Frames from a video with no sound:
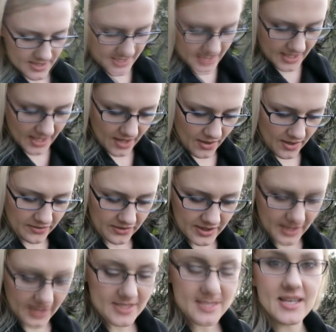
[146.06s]
see how
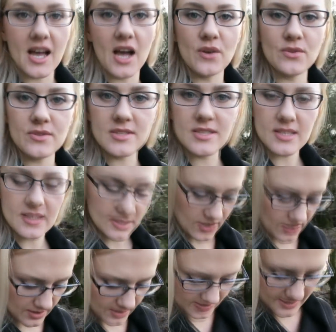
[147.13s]
everything sounds and
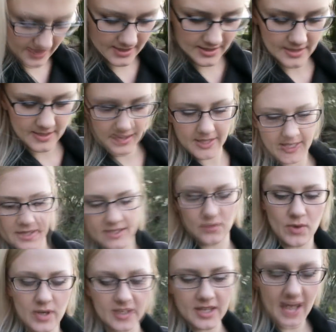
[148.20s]
looks. Again,
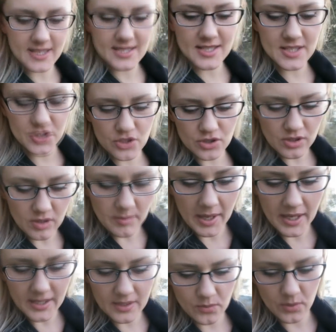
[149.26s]
one has external
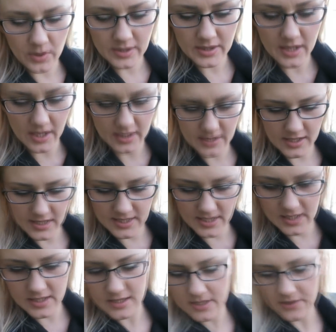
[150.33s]
mic, one
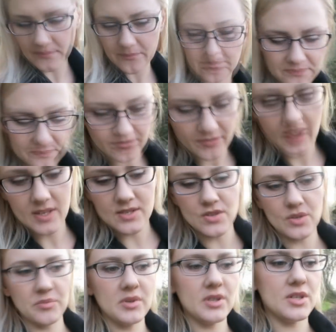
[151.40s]
doesn't.
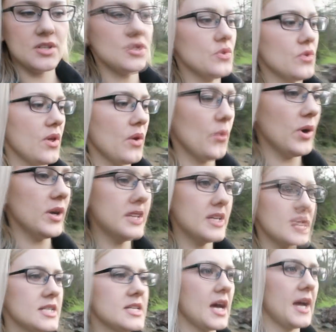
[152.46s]
So I'm gonna do them one
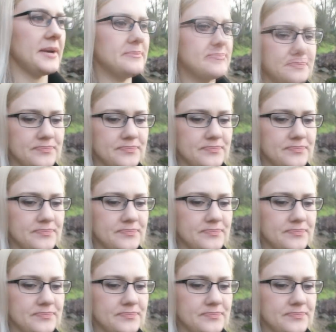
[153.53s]
at a time.